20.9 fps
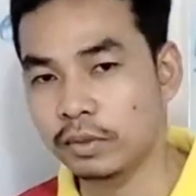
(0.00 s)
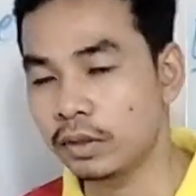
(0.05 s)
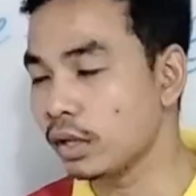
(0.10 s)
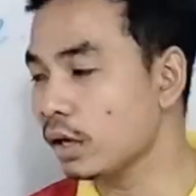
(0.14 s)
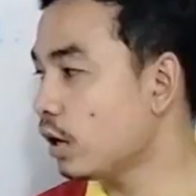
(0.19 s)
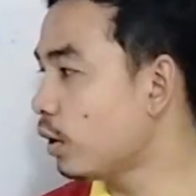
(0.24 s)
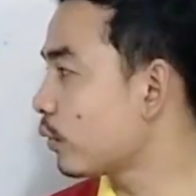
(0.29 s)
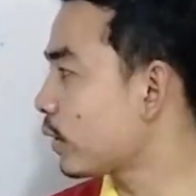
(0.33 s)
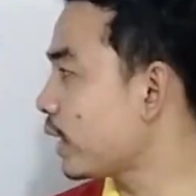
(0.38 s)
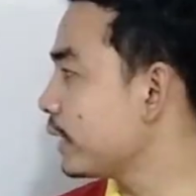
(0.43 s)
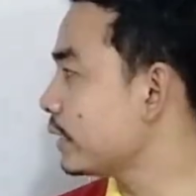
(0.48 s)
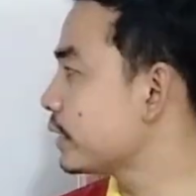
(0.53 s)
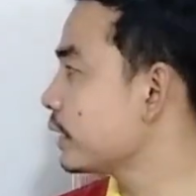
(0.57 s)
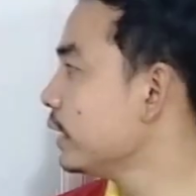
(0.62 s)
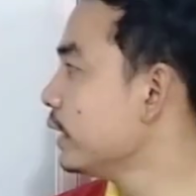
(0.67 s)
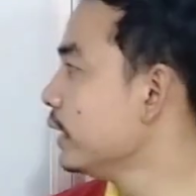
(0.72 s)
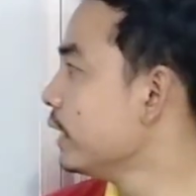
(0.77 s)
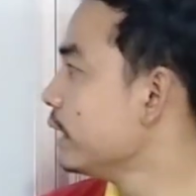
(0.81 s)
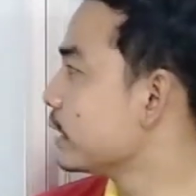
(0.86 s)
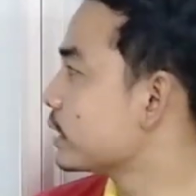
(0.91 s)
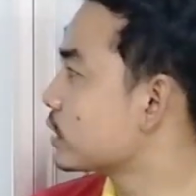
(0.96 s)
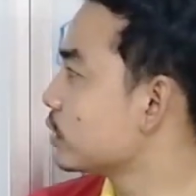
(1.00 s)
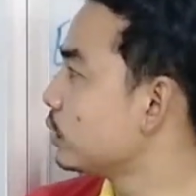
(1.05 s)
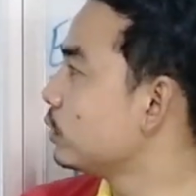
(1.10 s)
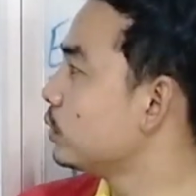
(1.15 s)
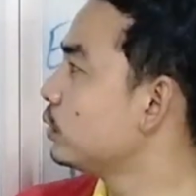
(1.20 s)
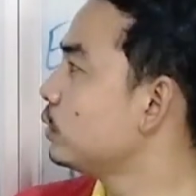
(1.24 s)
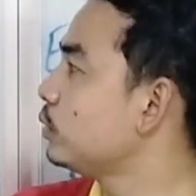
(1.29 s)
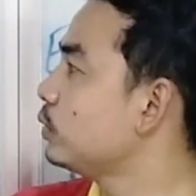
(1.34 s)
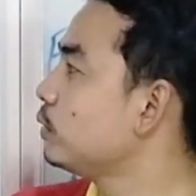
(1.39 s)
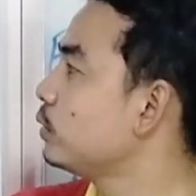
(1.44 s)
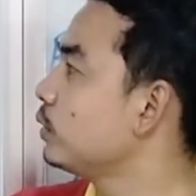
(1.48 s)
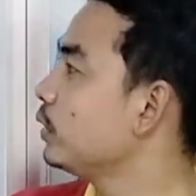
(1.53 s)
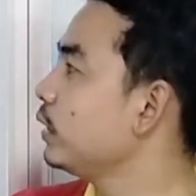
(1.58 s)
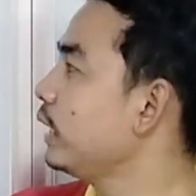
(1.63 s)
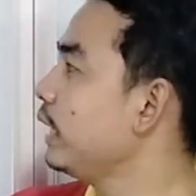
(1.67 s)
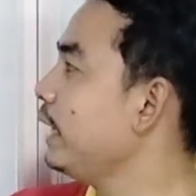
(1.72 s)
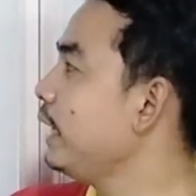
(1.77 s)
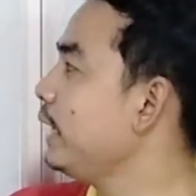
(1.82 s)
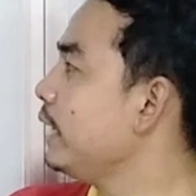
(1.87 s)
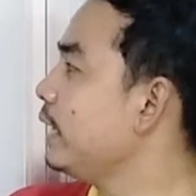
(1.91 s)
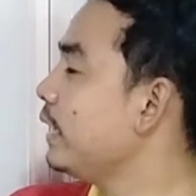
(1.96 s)
Alright, so
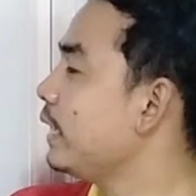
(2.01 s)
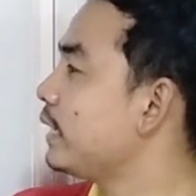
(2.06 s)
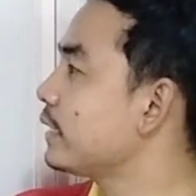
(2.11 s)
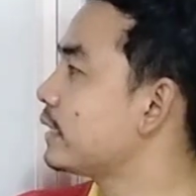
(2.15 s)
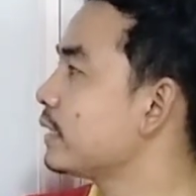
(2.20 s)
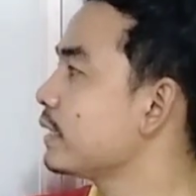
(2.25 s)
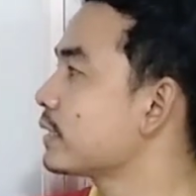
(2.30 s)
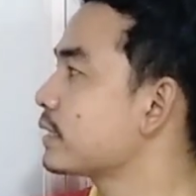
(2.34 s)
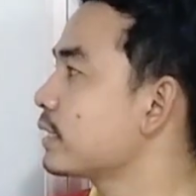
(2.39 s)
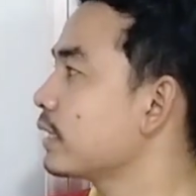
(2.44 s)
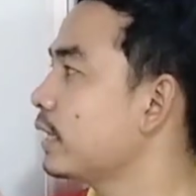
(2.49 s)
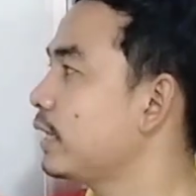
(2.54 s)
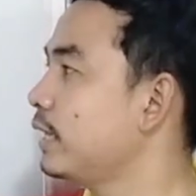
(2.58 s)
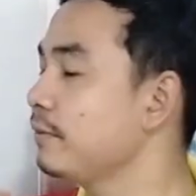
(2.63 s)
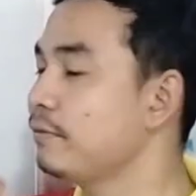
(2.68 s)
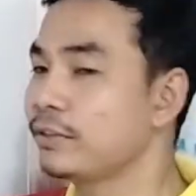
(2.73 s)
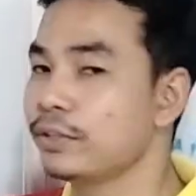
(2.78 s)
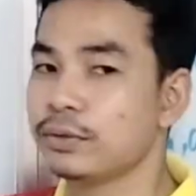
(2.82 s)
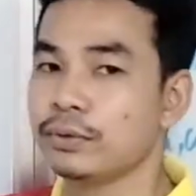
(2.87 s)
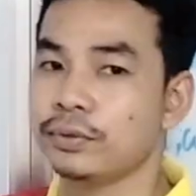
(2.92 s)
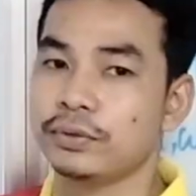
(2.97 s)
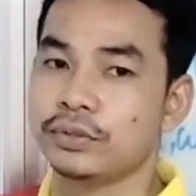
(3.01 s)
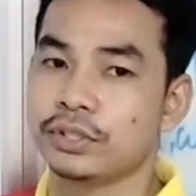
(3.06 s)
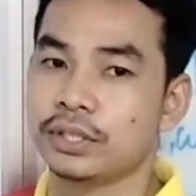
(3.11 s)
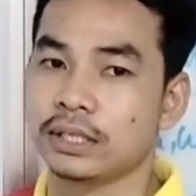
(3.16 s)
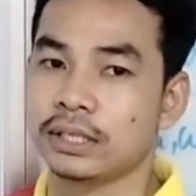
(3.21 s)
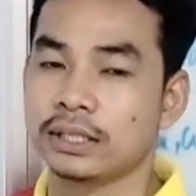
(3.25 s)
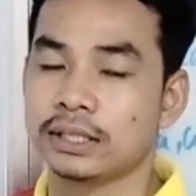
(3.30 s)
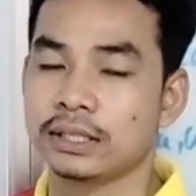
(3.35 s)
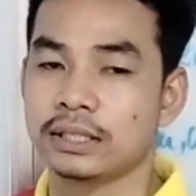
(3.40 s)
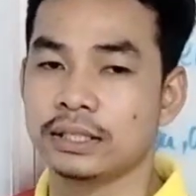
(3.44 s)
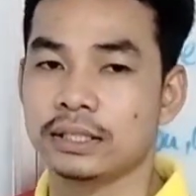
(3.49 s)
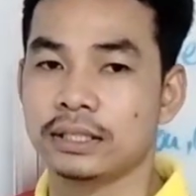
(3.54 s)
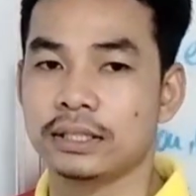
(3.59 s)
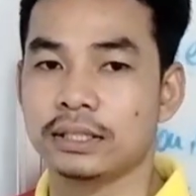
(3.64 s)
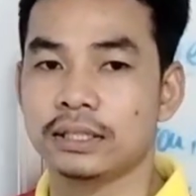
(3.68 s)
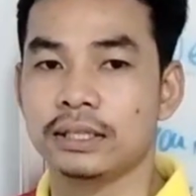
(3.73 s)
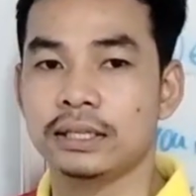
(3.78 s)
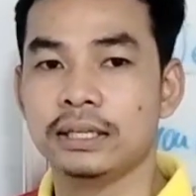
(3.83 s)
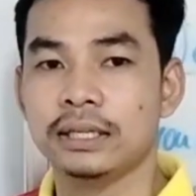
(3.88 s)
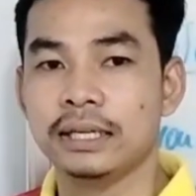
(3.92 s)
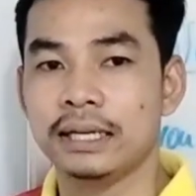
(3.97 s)
here I just give you
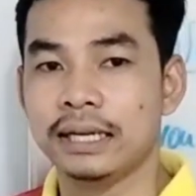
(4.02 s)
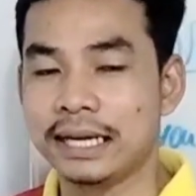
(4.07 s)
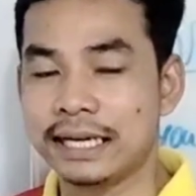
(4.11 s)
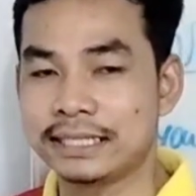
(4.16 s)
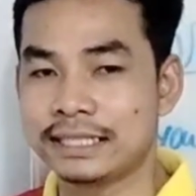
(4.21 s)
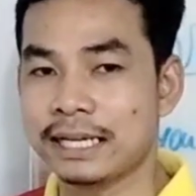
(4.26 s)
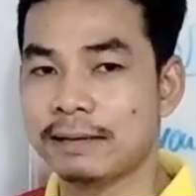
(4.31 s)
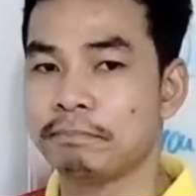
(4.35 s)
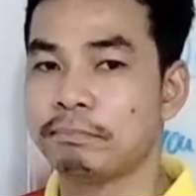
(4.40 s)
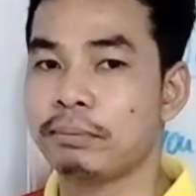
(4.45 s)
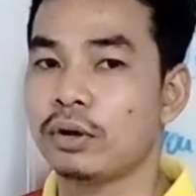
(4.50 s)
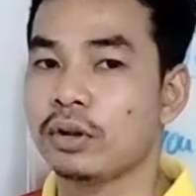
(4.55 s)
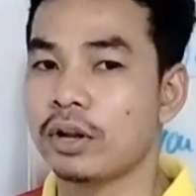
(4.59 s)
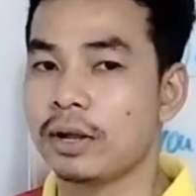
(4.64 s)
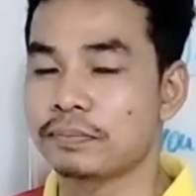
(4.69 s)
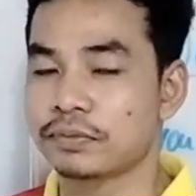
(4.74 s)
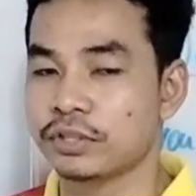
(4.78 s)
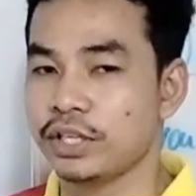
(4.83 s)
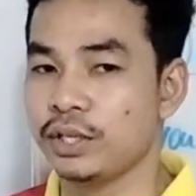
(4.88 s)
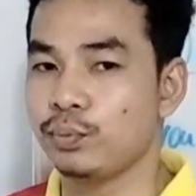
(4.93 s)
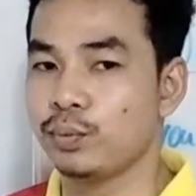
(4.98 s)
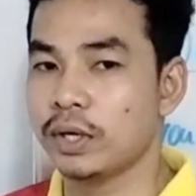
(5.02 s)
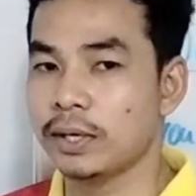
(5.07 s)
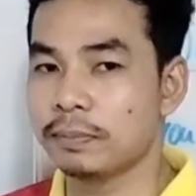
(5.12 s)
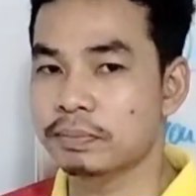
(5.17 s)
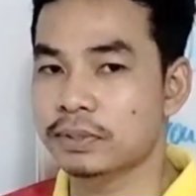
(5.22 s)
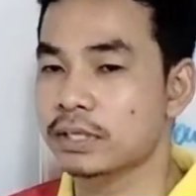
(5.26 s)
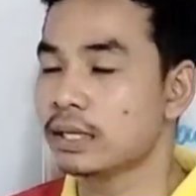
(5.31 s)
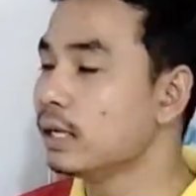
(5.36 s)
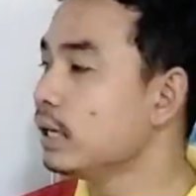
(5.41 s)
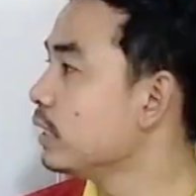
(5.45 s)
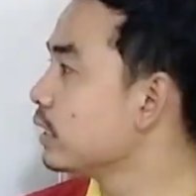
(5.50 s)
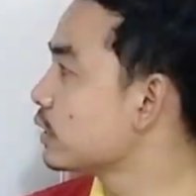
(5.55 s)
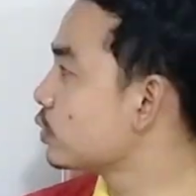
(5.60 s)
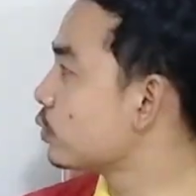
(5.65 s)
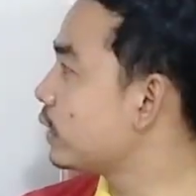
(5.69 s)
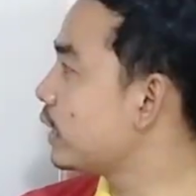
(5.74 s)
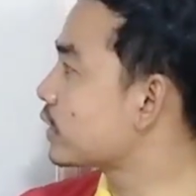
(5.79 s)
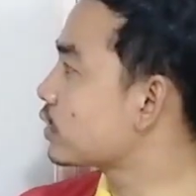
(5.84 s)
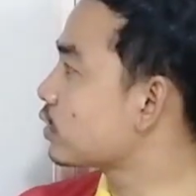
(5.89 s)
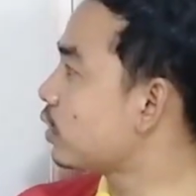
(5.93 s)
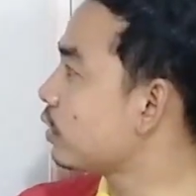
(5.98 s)
the example of the verbs. So
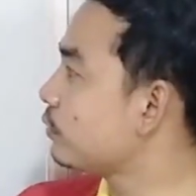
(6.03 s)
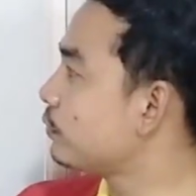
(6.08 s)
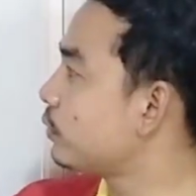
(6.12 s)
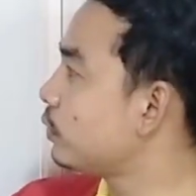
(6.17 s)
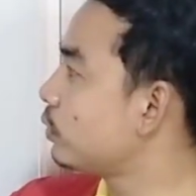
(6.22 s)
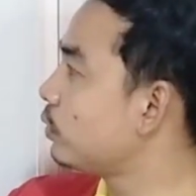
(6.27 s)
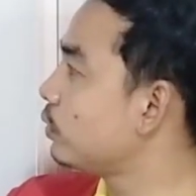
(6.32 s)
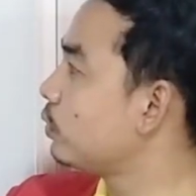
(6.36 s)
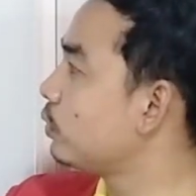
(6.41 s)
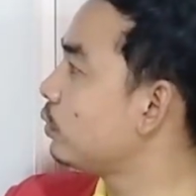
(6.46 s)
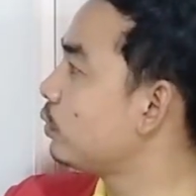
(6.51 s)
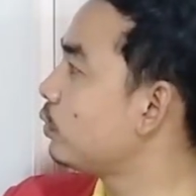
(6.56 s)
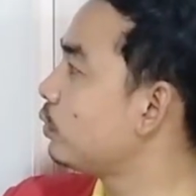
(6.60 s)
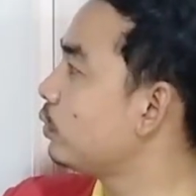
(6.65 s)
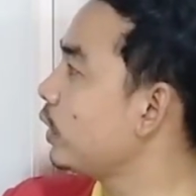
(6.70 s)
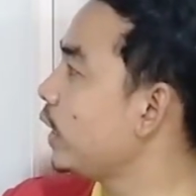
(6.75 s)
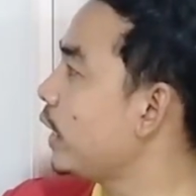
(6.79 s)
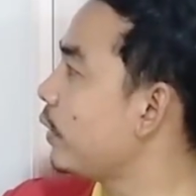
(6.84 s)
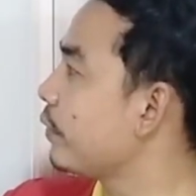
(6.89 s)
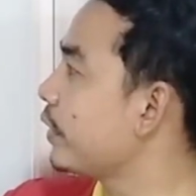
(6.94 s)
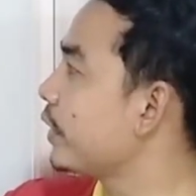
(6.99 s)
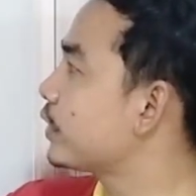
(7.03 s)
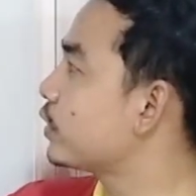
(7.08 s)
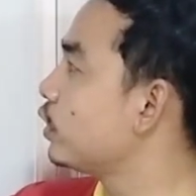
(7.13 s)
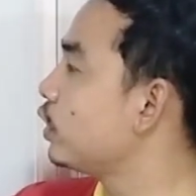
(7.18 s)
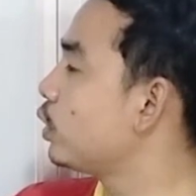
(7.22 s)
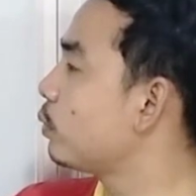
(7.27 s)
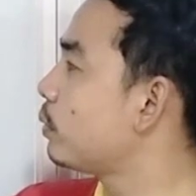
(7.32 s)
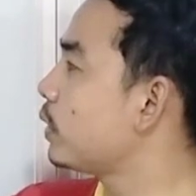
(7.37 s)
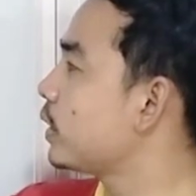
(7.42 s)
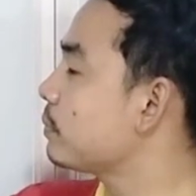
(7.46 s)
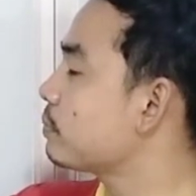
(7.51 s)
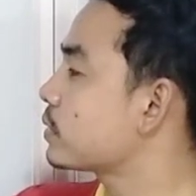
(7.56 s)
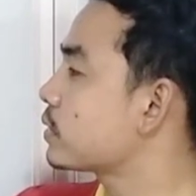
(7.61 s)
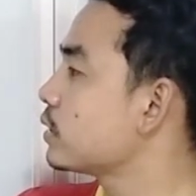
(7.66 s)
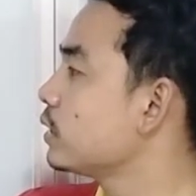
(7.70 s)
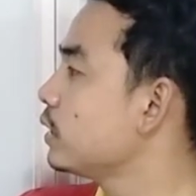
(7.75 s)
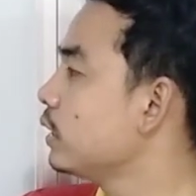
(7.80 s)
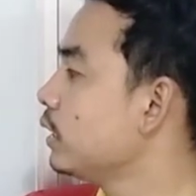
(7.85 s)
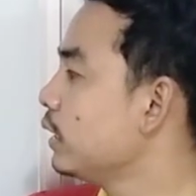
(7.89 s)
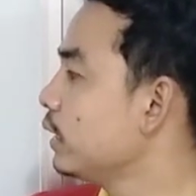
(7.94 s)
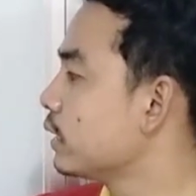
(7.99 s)
that's all for irregular
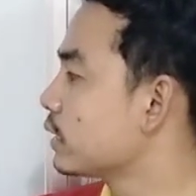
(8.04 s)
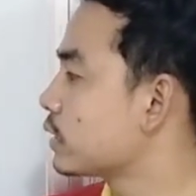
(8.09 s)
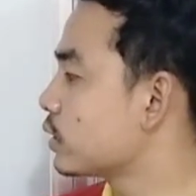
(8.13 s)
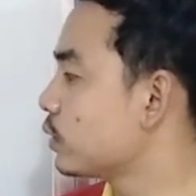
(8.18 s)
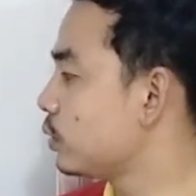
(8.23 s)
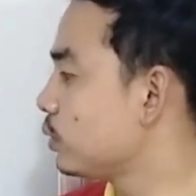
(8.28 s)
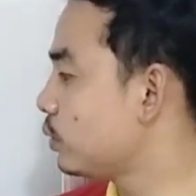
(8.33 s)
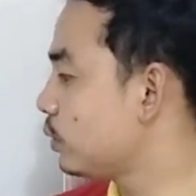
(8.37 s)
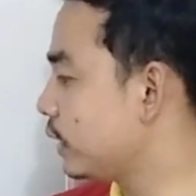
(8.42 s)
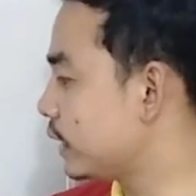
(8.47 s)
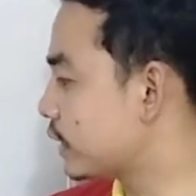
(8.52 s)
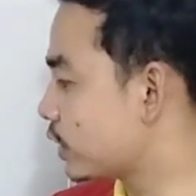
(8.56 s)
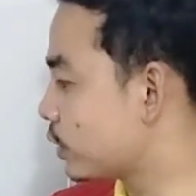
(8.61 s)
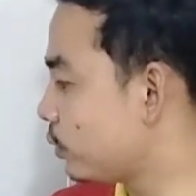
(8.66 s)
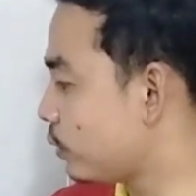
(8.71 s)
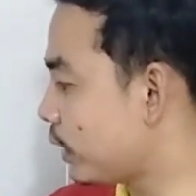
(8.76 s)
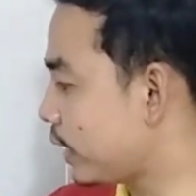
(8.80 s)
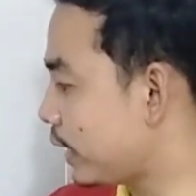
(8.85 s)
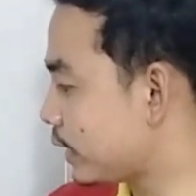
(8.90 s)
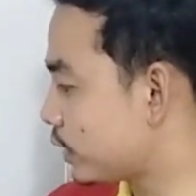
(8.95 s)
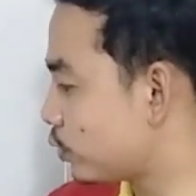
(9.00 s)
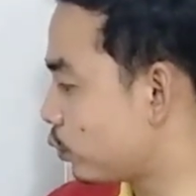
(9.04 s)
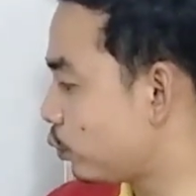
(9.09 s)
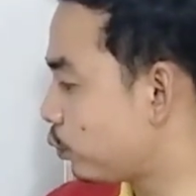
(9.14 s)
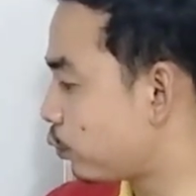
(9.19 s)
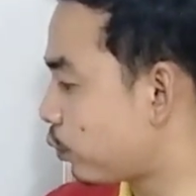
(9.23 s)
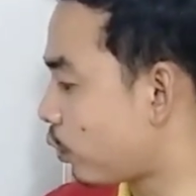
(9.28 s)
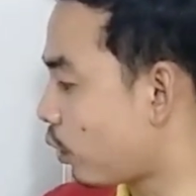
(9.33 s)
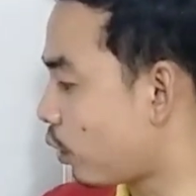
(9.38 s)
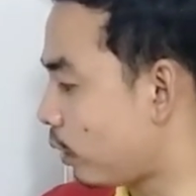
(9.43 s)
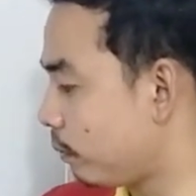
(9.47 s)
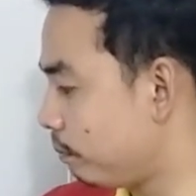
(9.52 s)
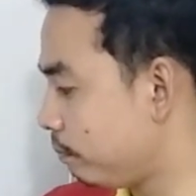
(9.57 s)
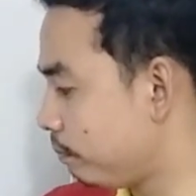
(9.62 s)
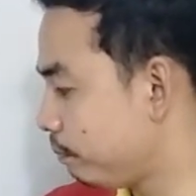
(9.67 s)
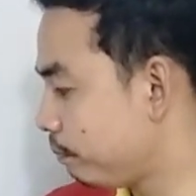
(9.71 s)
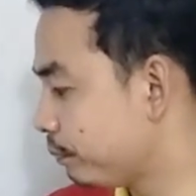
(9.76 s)
verbs. So let's go ahead to from.